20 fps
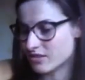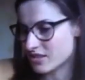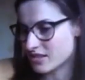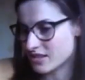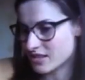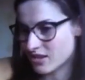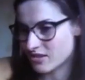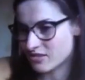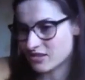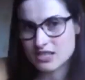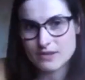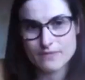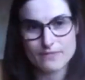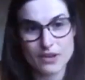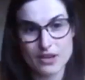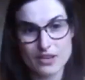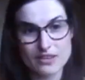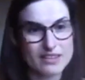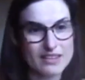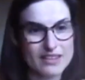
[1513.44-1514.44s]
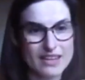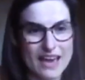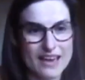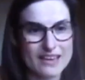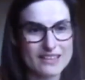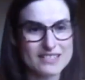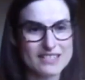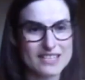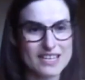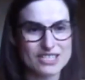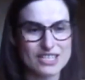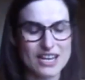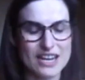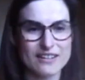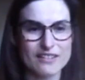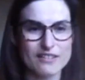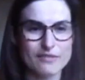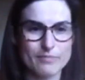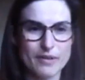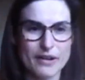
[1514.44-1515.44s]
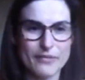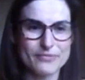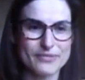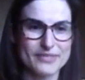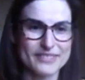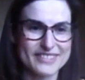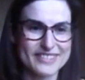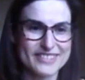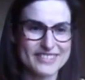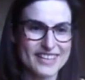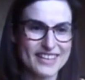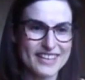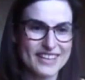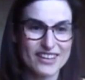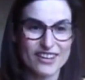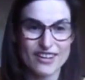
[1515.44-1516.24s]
to start to defer to that as their channel of preference.